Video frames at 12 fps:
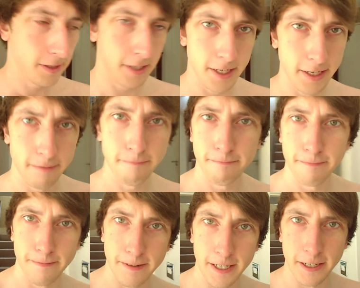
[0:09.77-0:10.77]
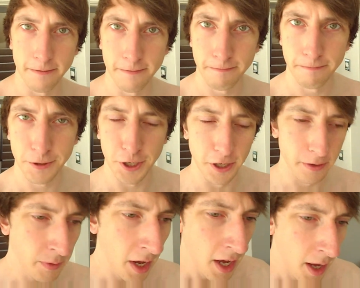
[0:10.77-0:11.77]
the lack of
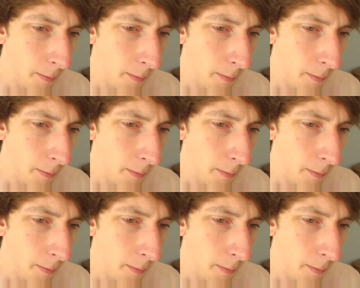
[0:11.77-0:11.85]
shirt.